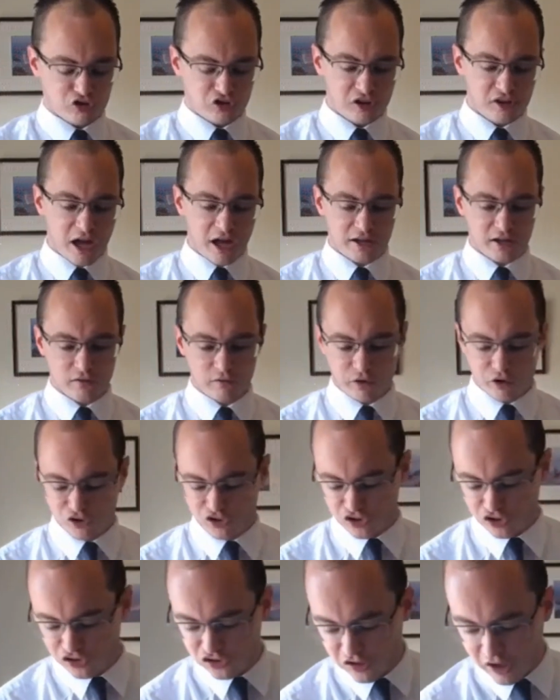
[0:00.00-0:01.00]
that in
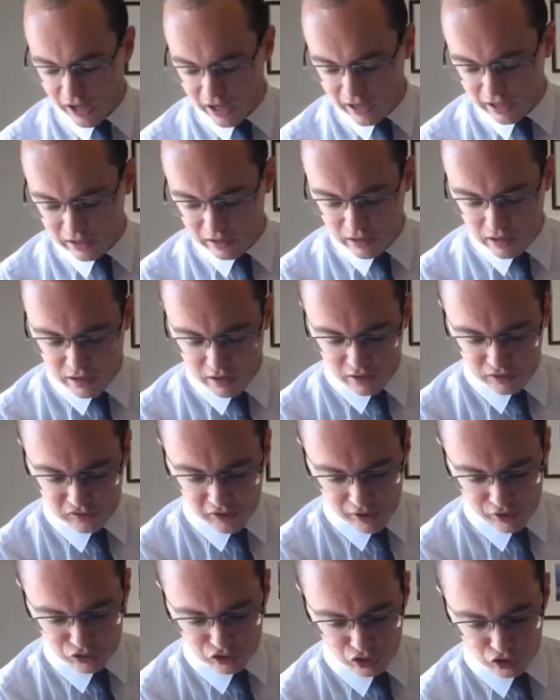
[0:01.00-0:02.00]
verses 10
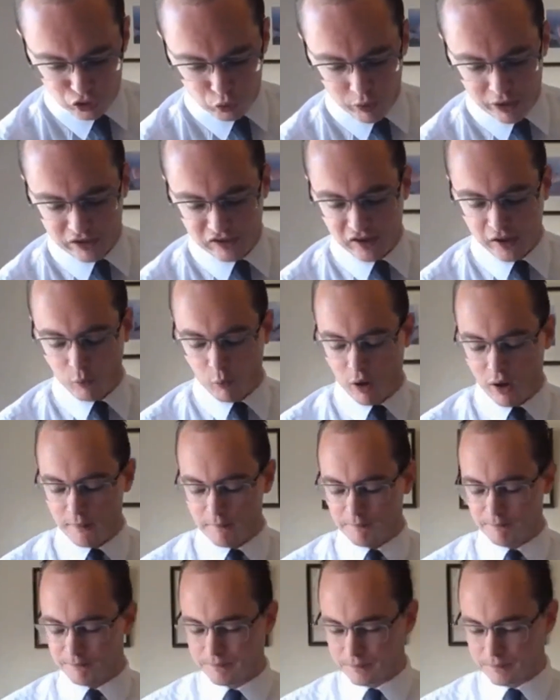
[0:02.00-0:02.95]
down to 21.